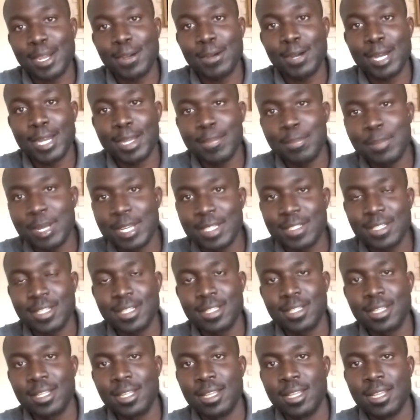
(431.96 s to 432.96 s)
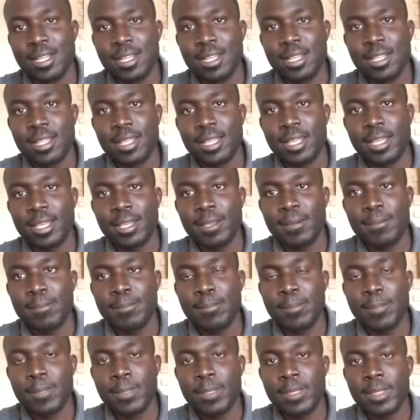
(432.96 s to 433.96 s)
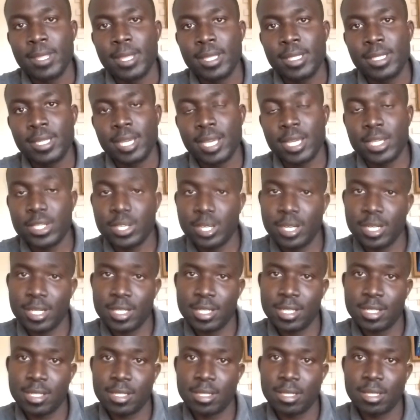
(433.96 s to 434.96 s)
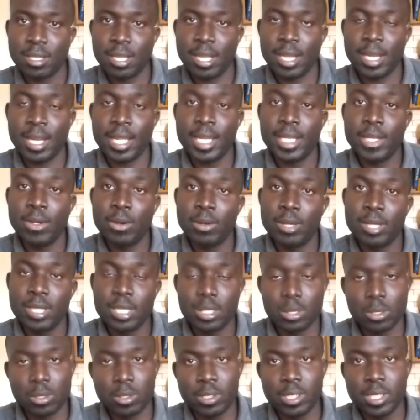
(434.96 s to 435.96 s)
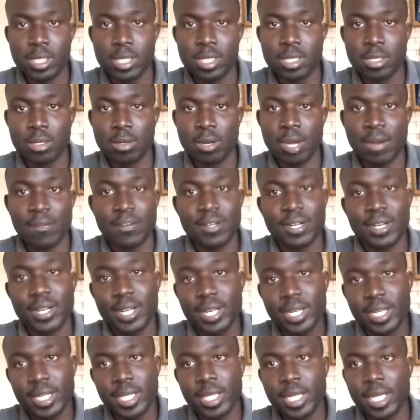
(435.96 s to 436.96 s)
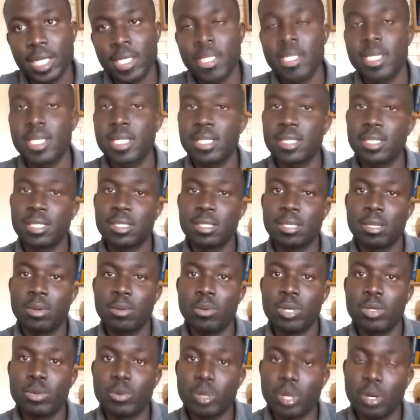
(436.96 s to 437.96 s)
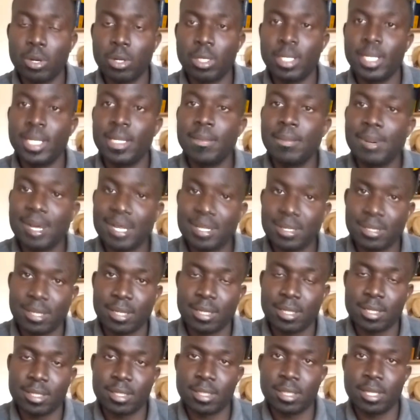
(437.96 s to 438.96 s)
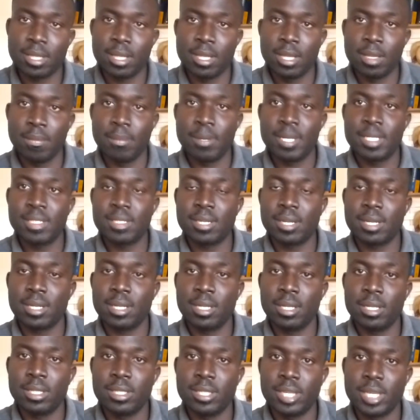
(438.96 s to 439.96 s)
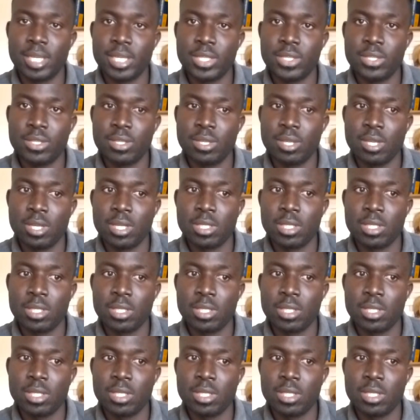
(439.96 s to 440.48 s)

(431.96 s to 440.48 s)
I mastered the entire Genesis, and I know the story. So after reading this, what we call the mastery stage.